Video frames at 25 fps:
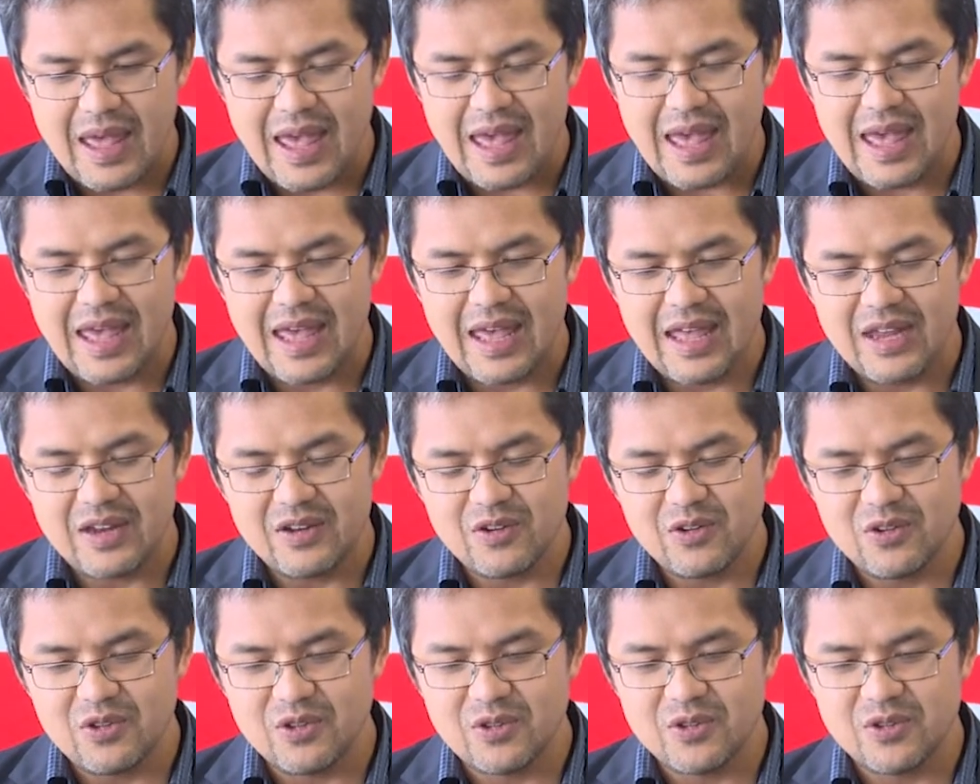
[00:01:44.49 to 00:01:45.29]

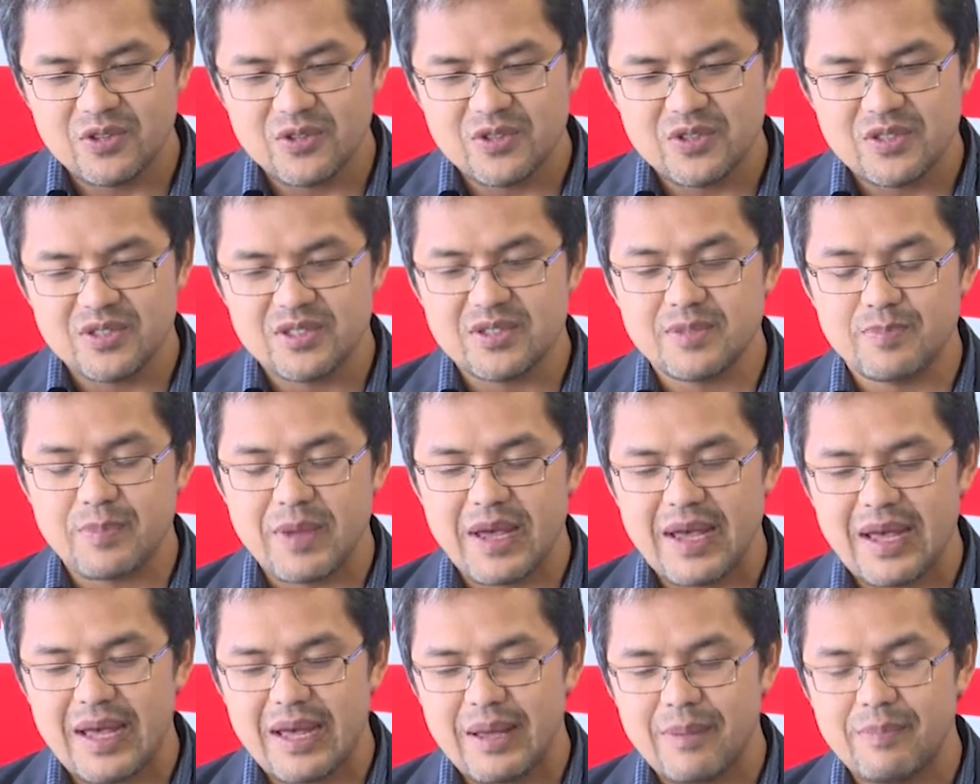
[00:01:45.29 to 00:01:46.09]
and used
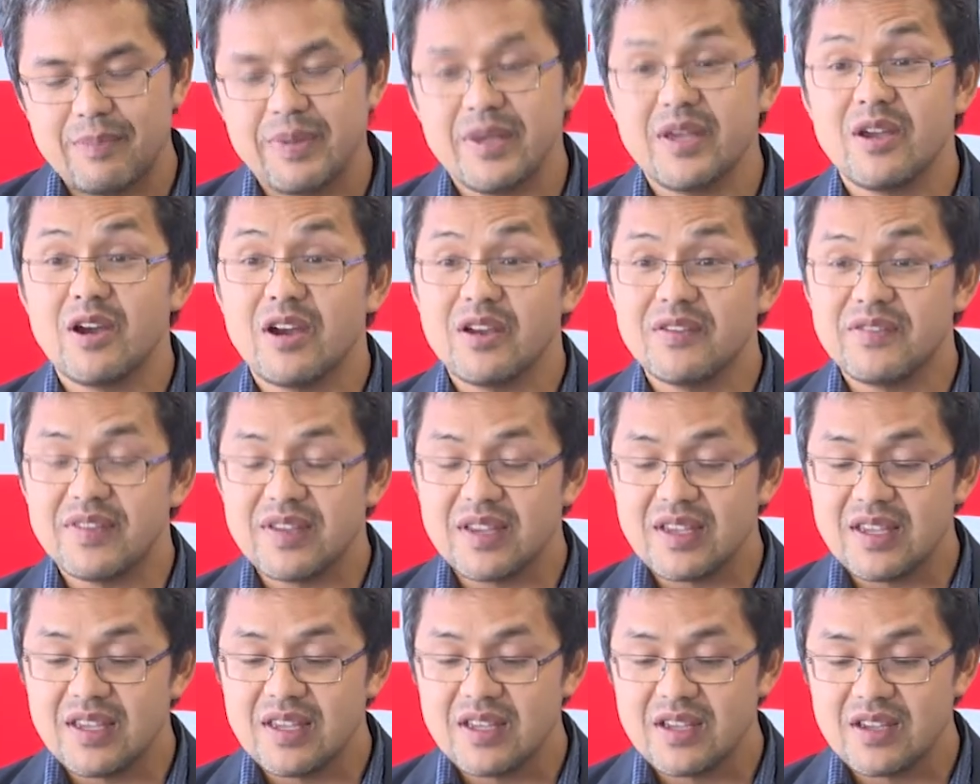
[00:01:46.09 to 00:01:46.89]

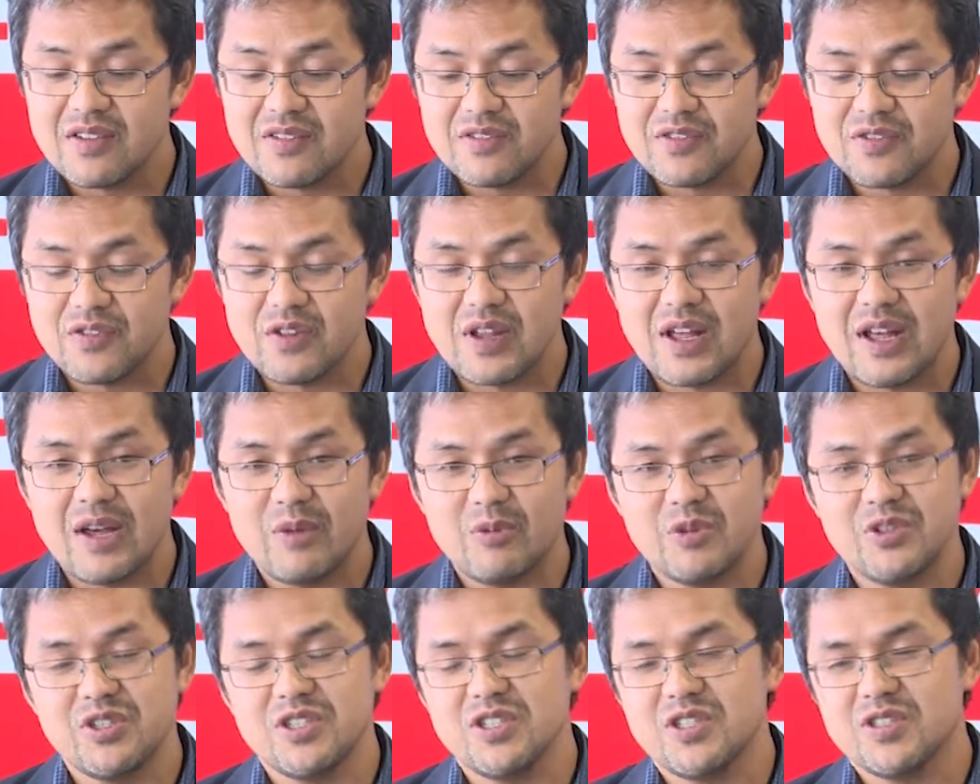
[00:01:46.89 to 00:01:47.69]
PIV,
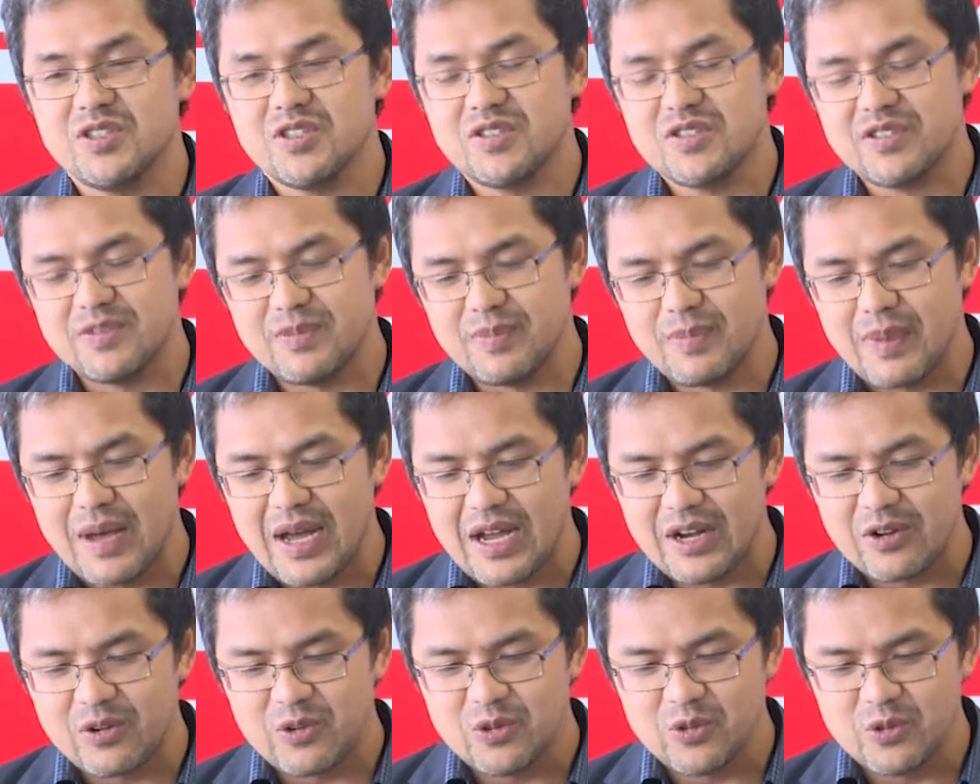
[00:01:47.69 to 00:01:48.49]
which is
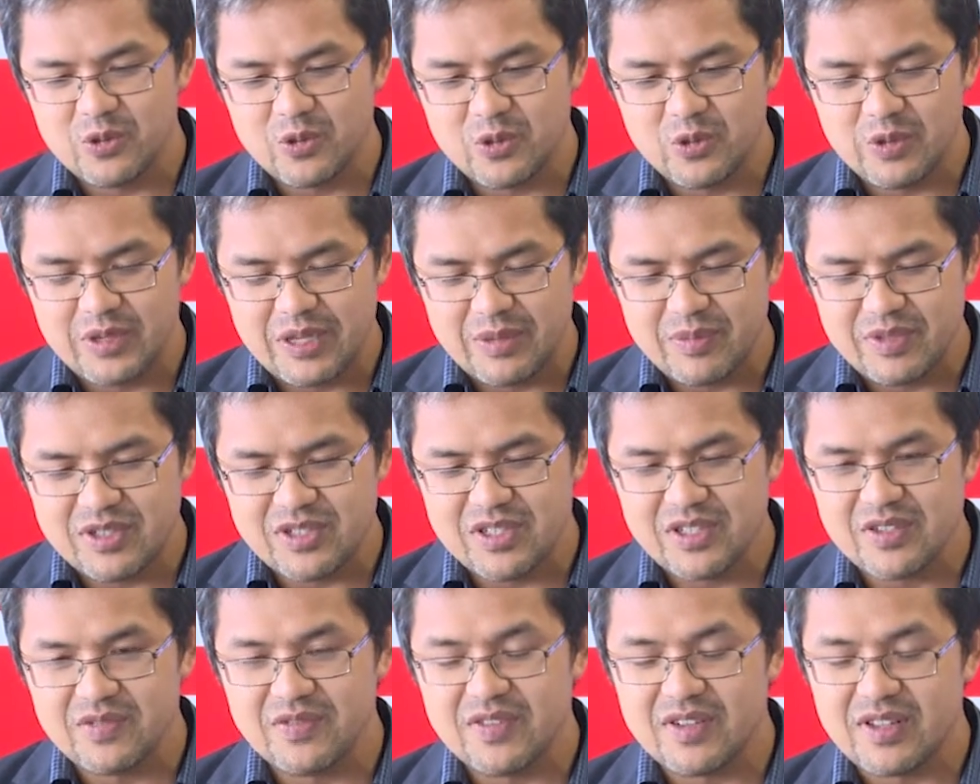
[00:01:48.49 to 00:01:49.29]
particle
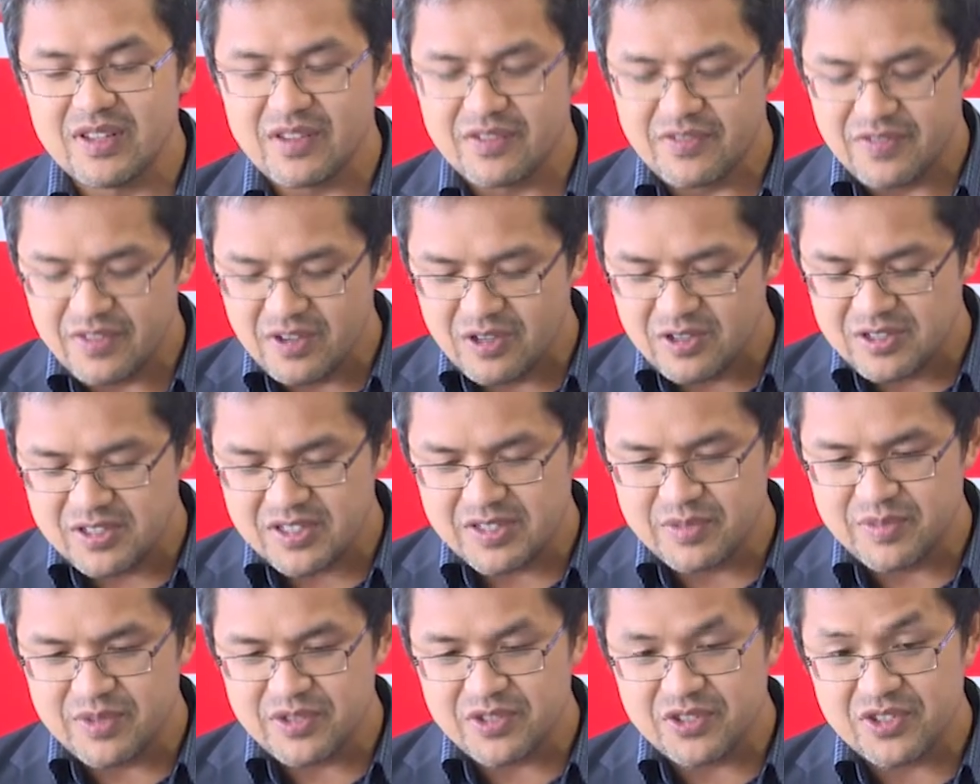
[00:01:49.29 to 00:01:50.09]
imaging
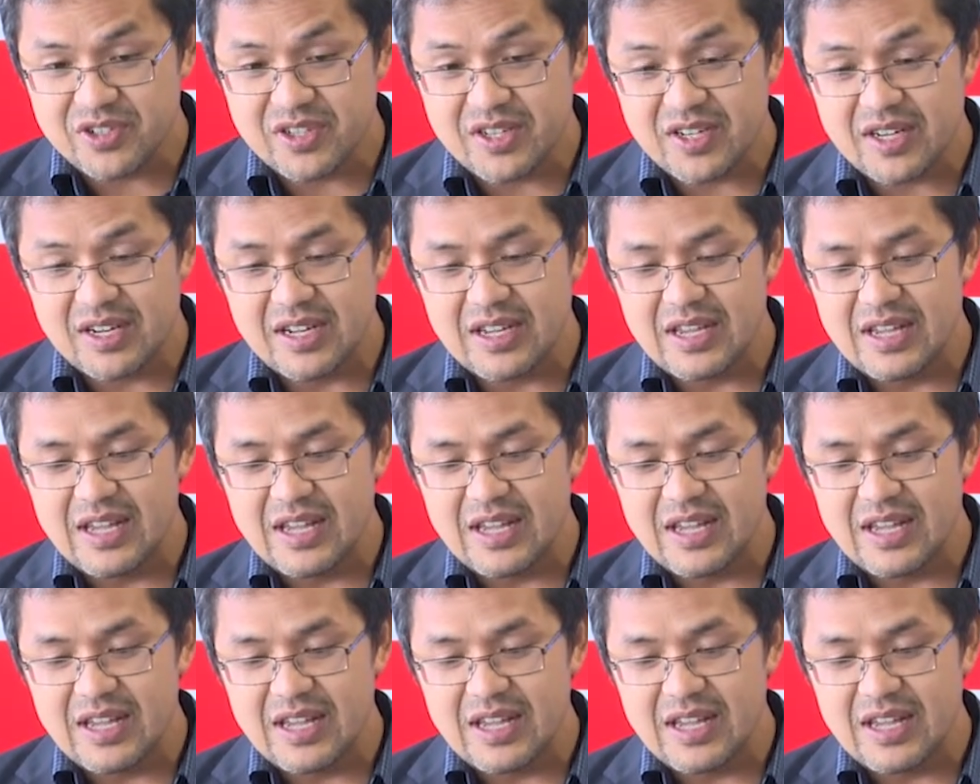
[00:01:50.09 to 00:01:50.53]
velocimetry.